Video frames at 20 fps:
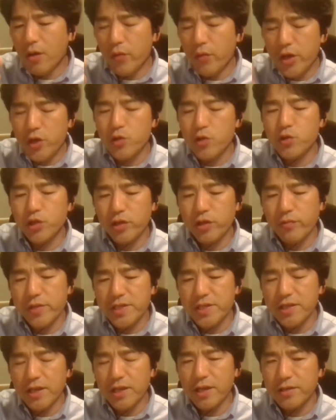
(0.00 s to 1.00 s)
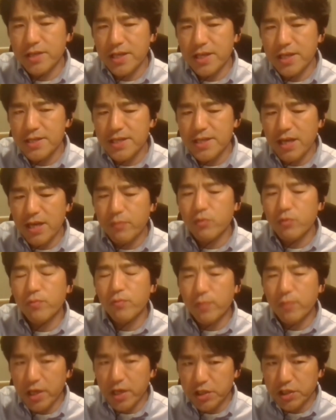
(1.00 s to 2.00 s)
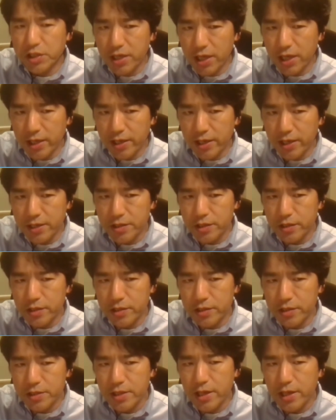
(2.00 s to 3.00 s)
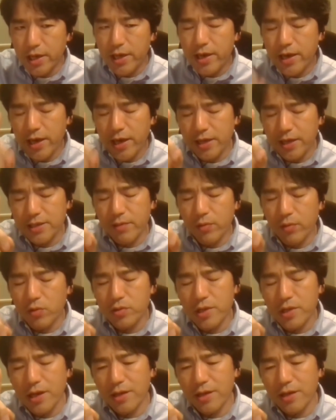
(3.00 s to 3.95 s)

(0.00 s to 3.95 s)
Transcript: we usually select the 7 French guiding catheters. And the most